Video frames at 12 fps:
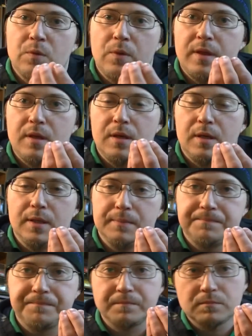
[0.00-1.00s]
with a
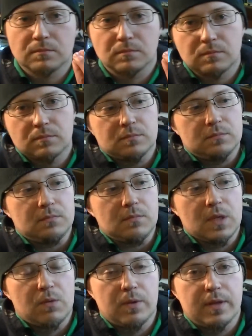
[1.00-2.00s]

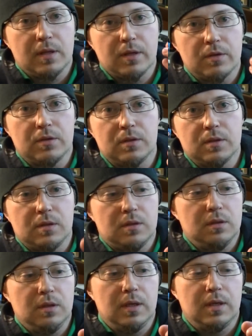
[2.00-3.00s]
little,
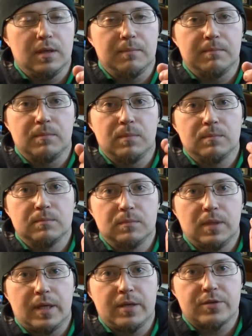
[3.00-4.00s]

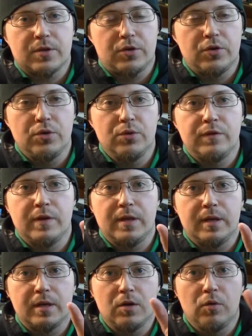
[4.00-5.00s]
I guess, a groove, and
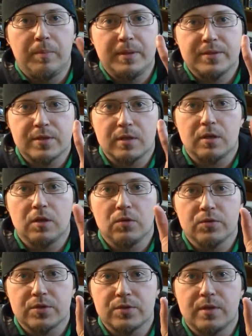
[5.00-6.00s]
then it opens and
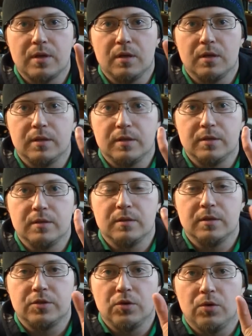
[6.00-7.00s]
closes
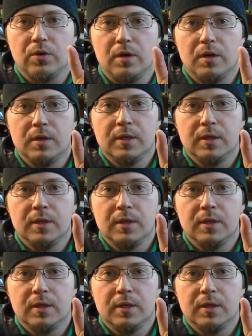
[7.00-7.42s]
the door